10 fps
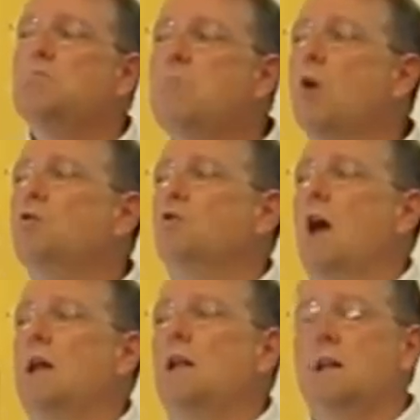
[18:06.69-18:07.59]
most
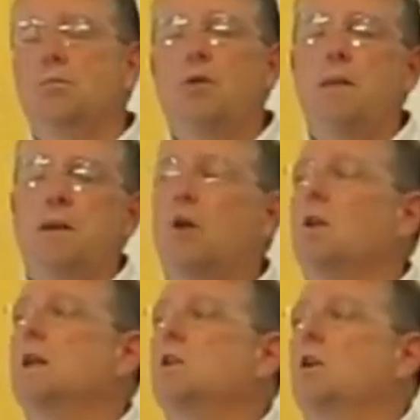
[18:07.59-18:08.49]
likely and
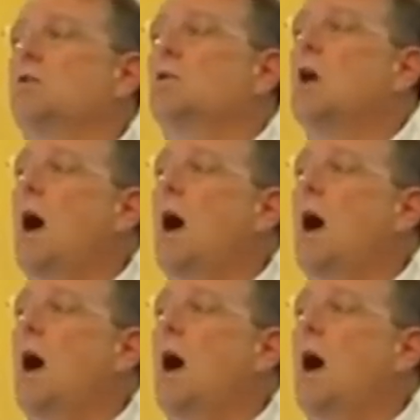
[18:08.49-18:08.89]
primarily due to a